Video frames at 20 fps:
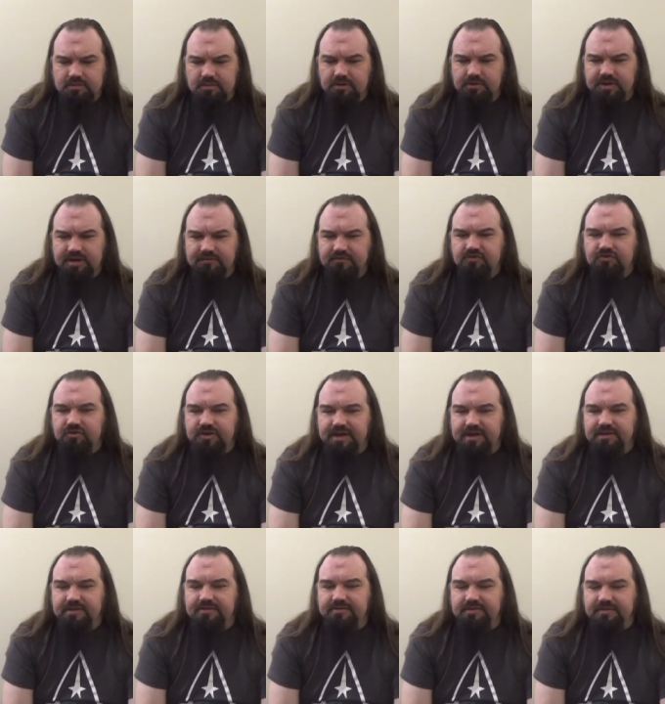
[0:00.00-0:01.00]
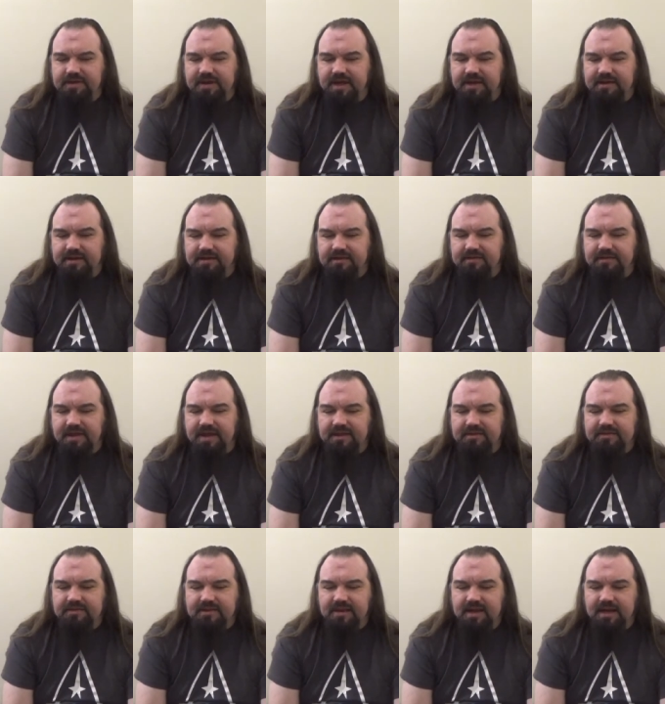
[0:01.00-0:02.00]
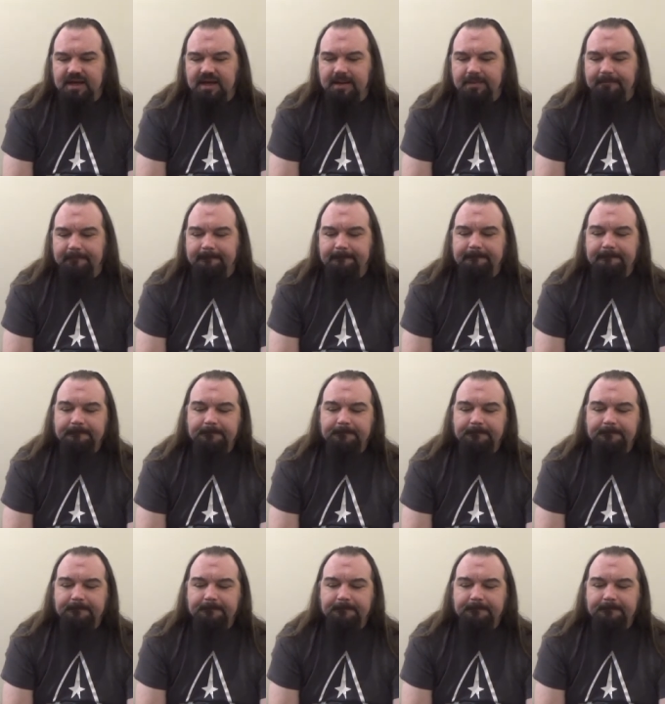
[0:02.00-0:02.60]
degree of credence to the idea that um,